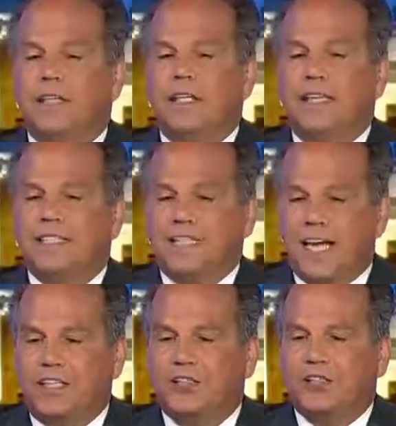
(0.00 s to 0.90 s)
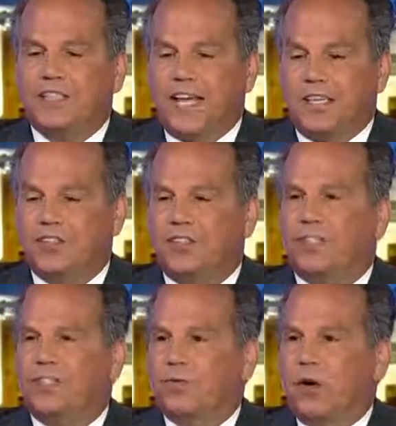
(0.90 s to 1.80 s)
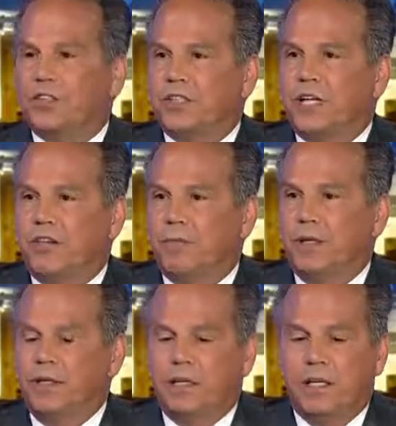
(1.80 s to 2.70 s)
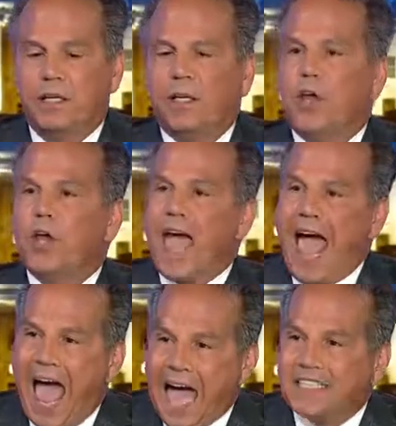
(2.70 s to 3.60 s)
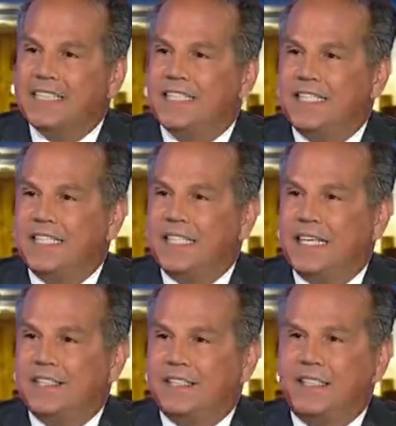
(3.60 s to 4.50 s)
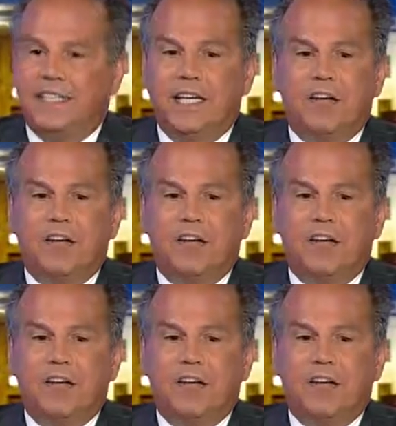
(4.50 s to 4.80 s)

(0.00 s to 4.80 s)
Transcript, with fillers: The intelligence agencies of the Russian government hacked into the DNC,